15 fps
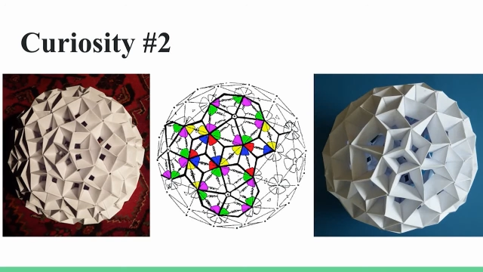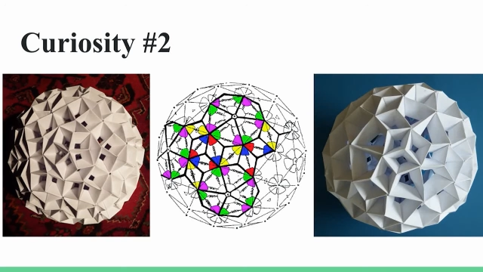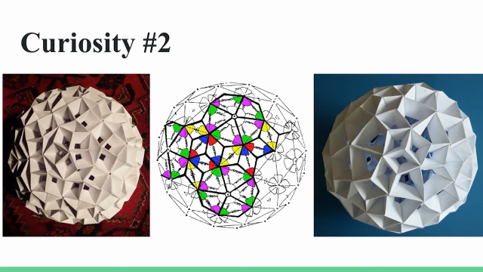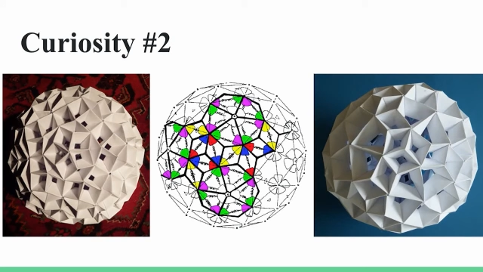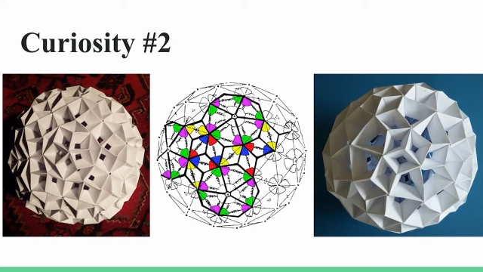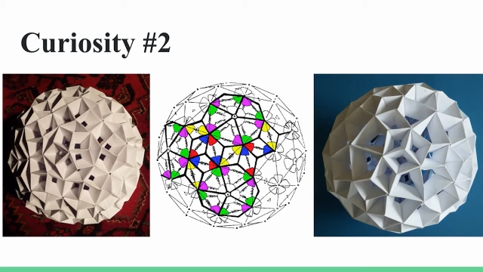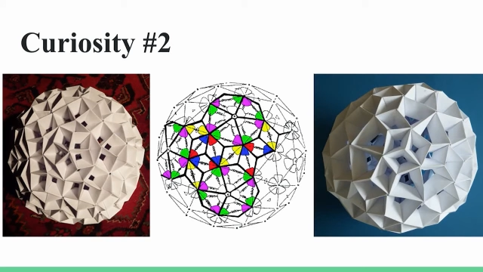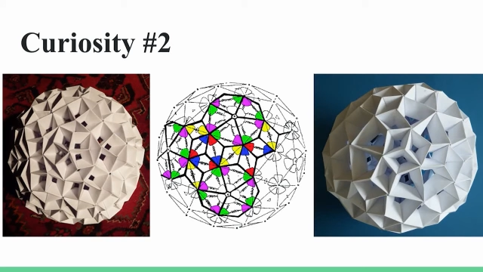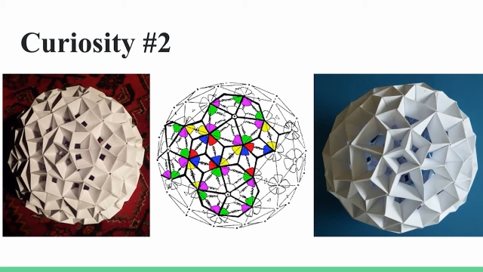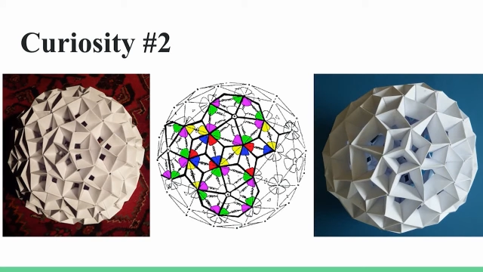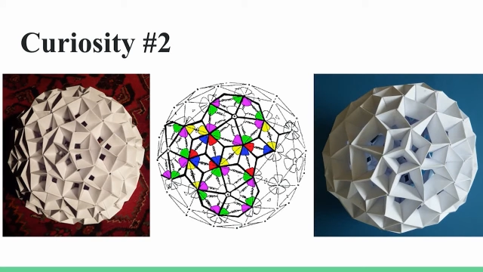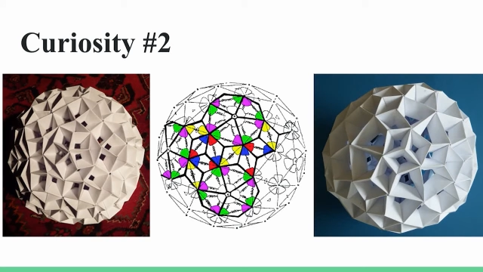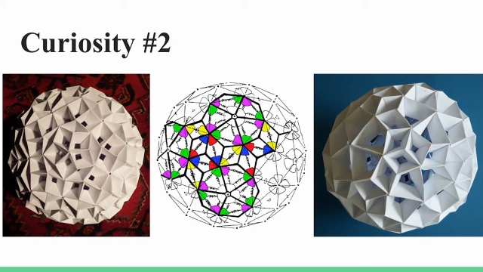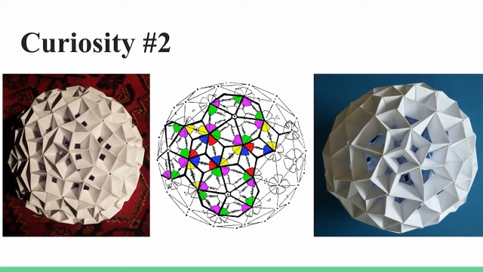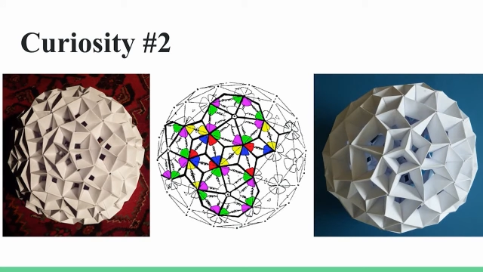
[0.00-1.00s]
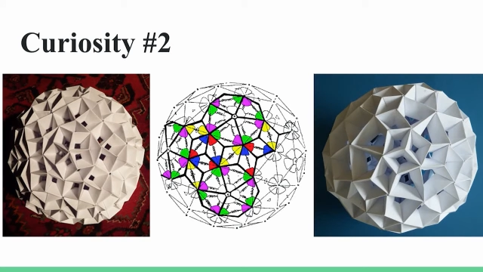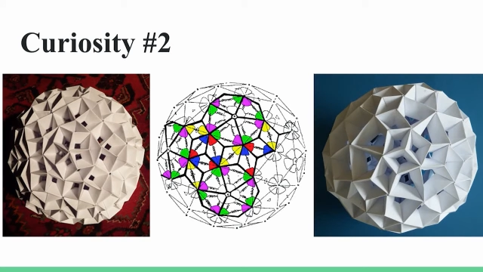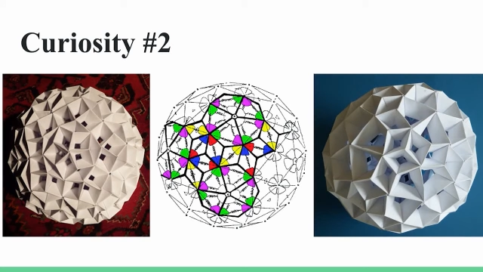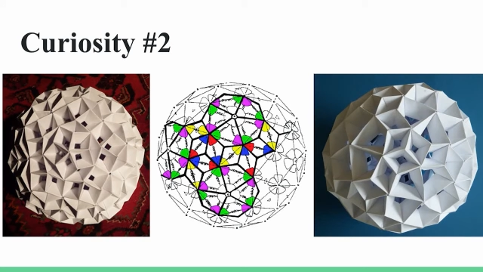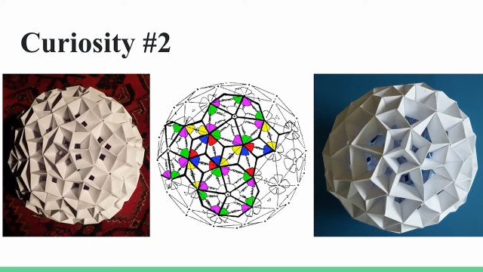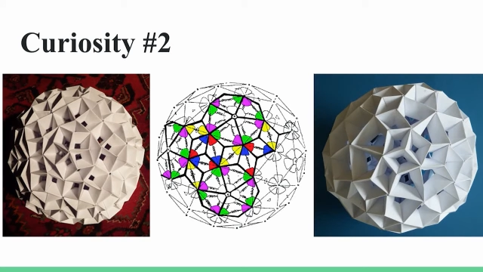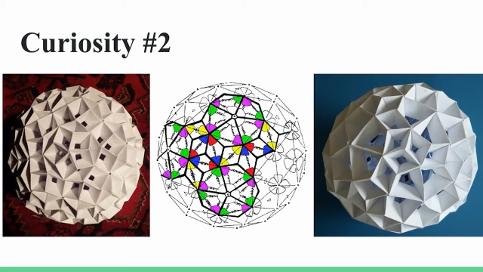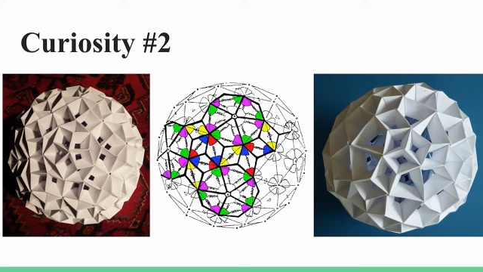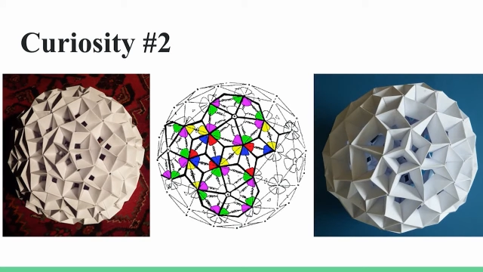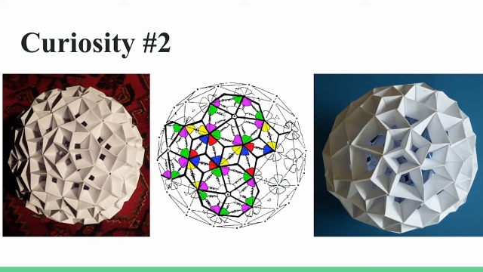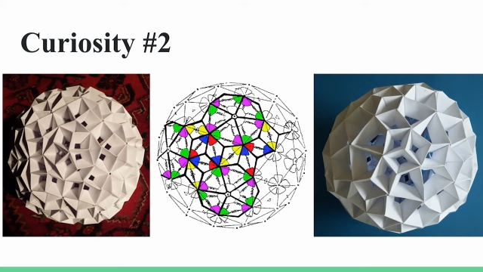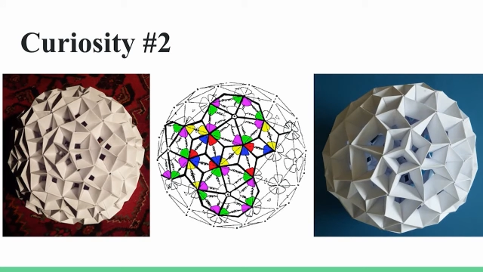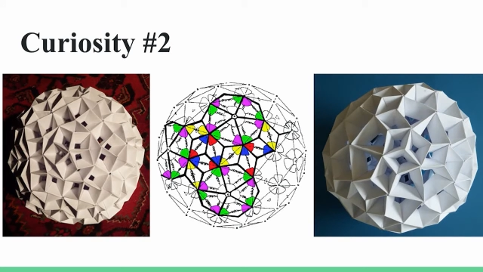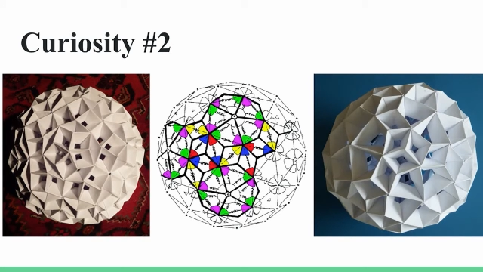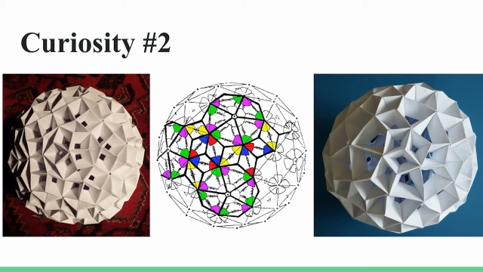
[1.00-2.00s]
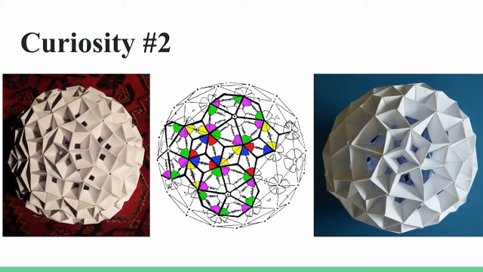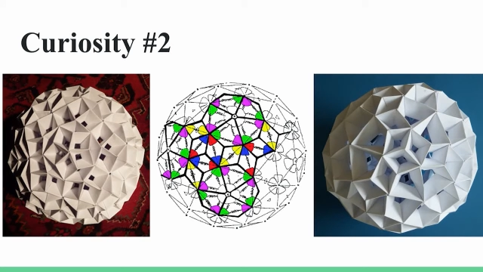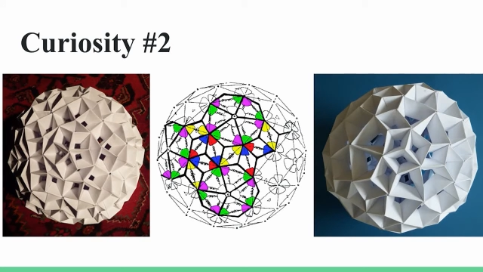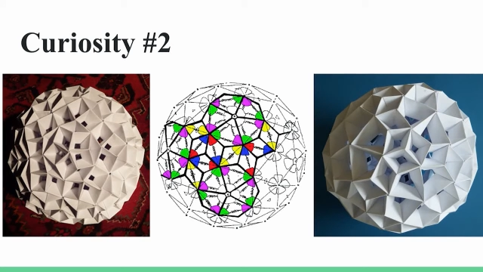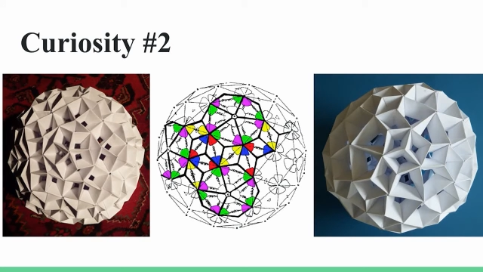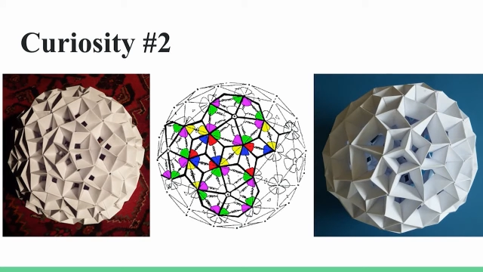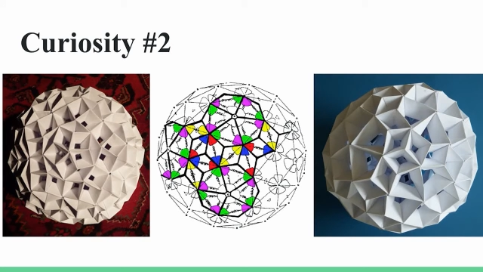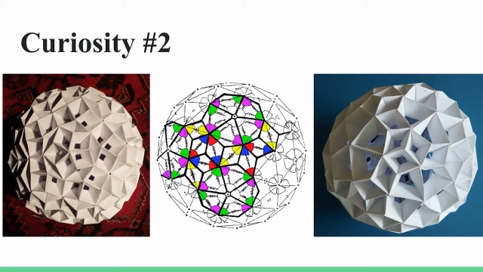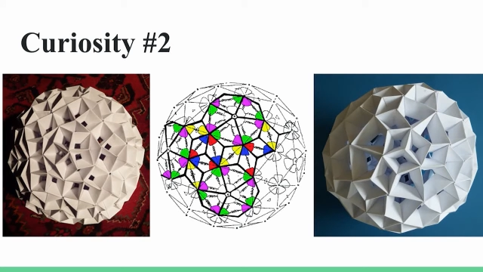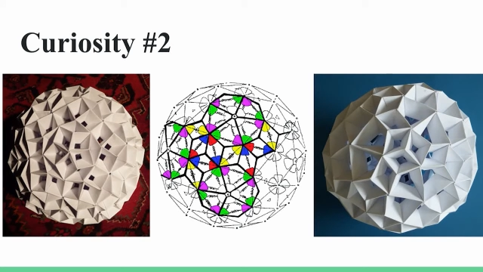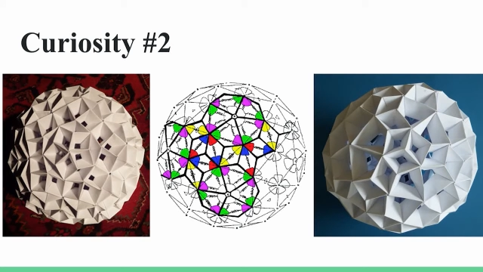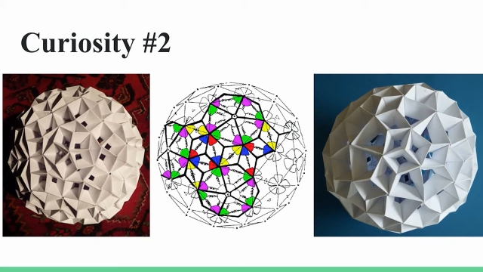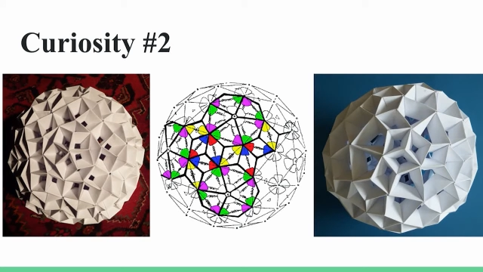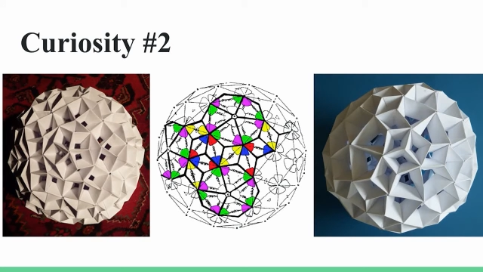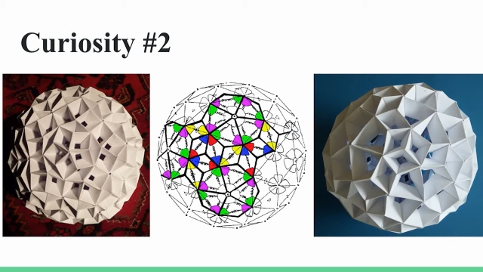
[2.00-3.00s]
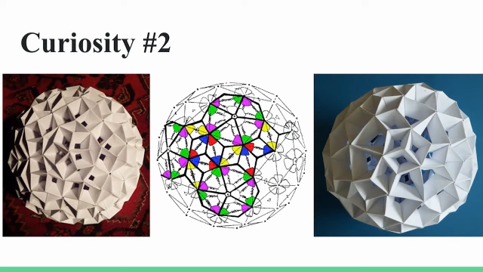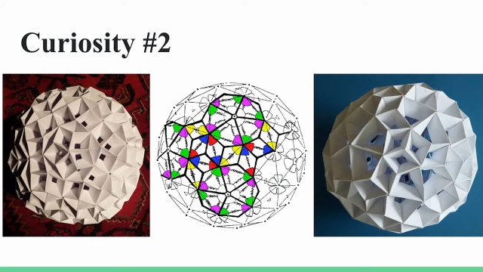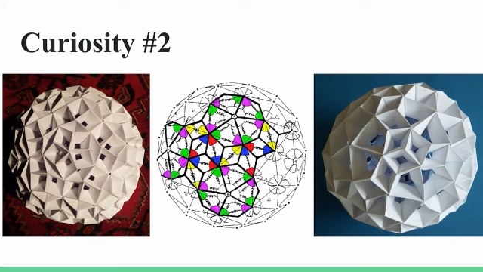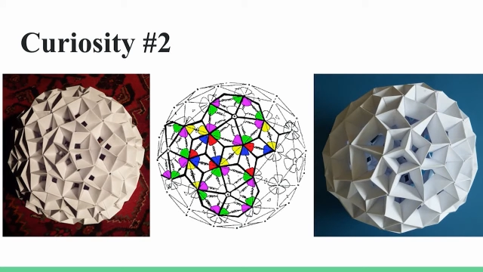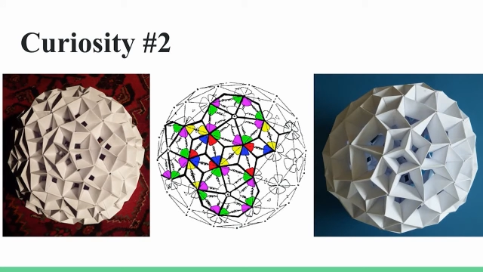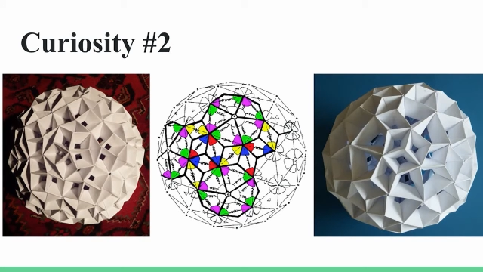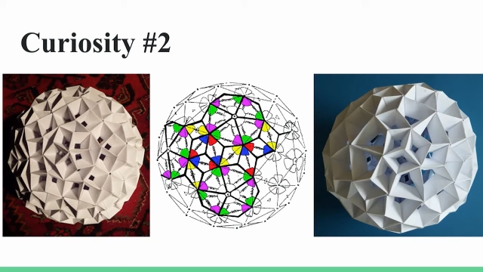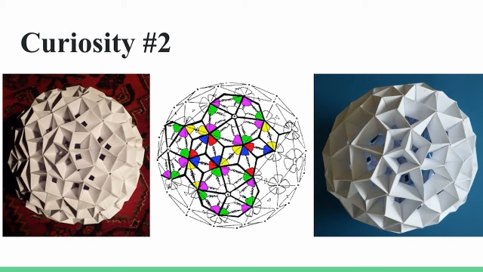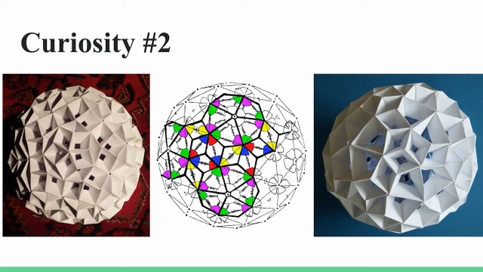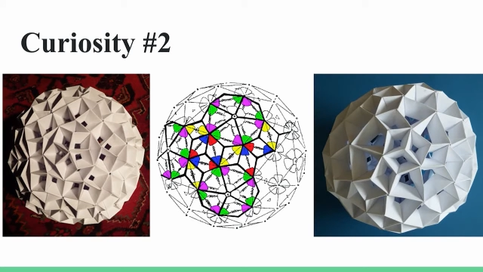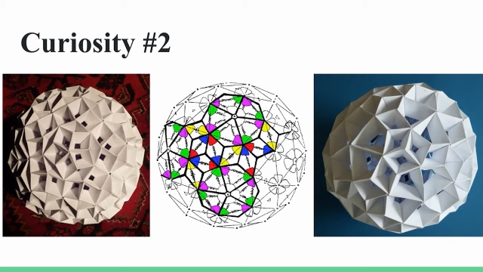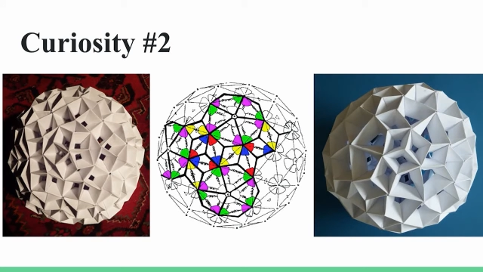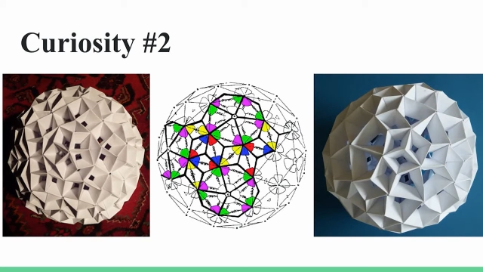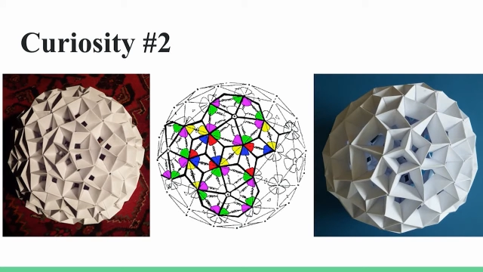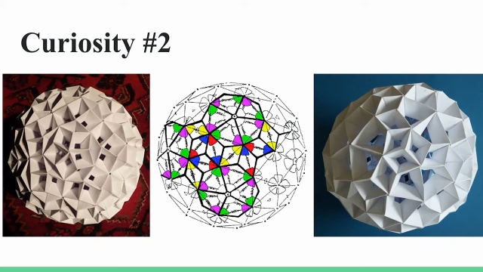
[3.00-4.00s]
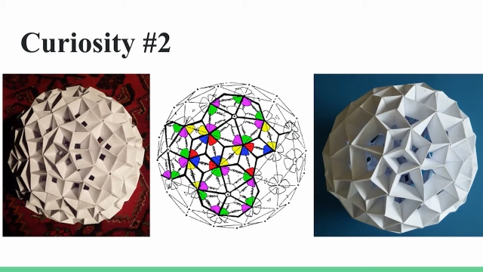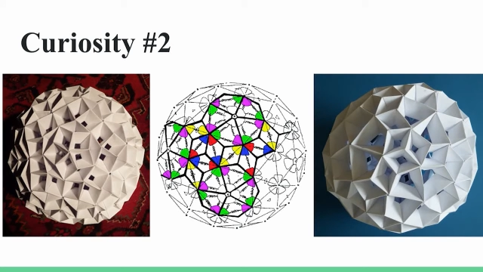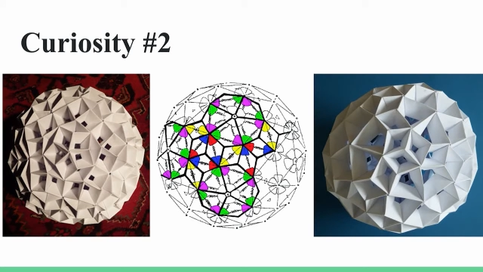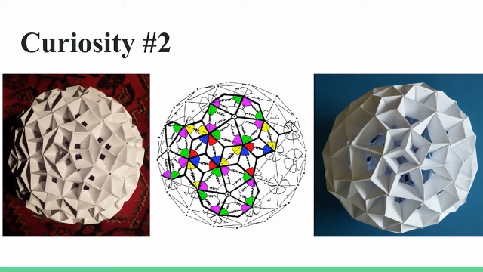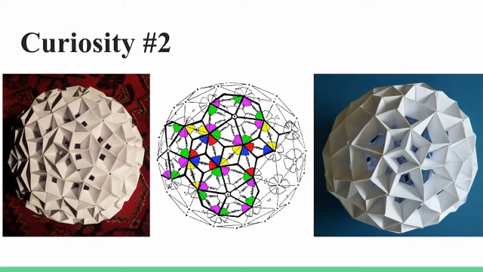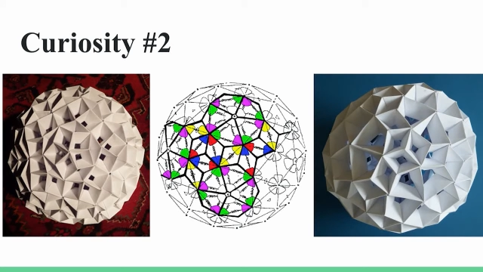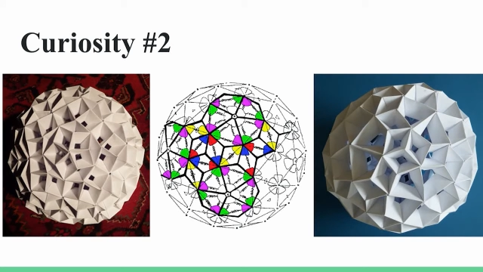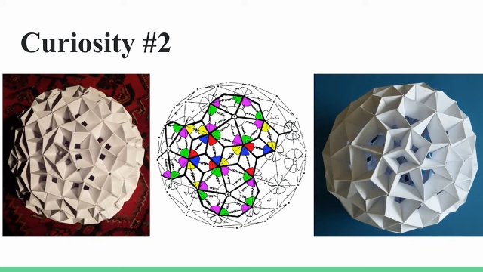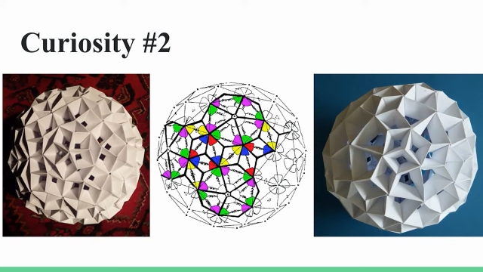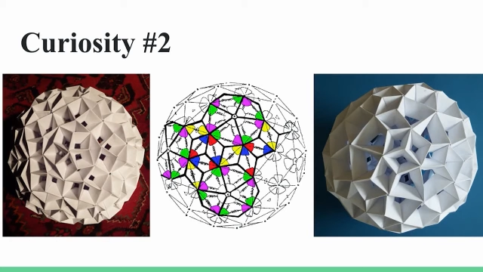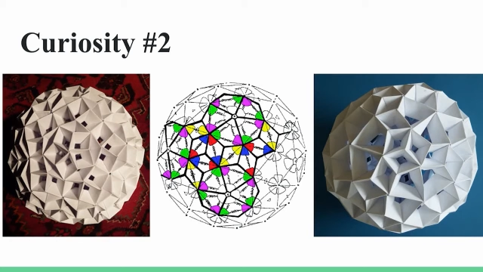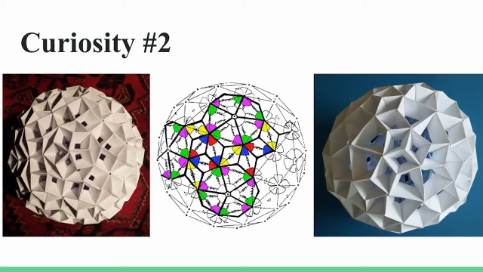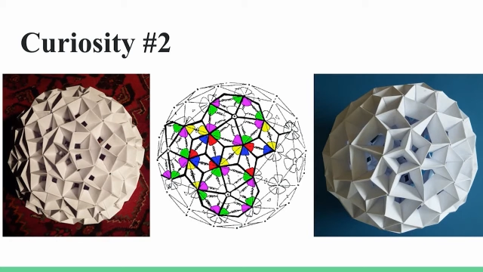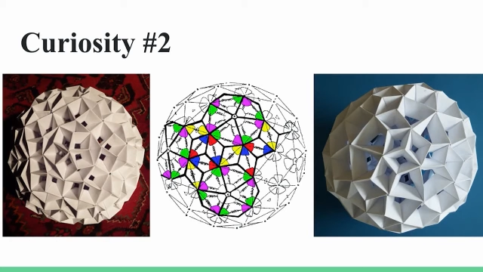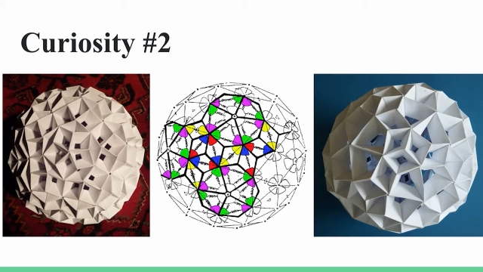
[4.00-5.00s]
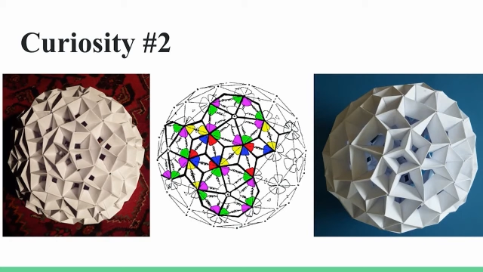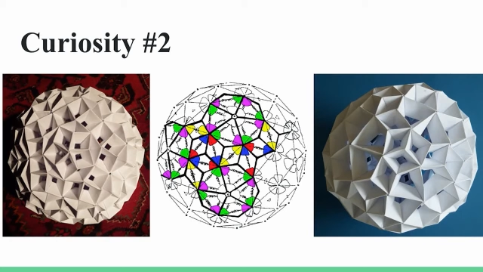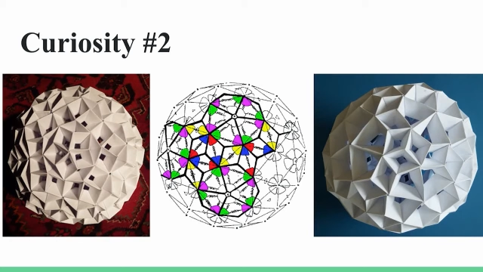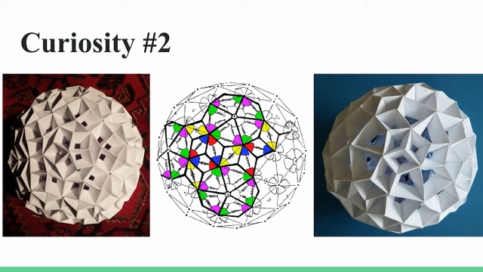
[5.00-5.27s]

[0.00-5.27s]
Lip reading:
[unreadable: no face in view]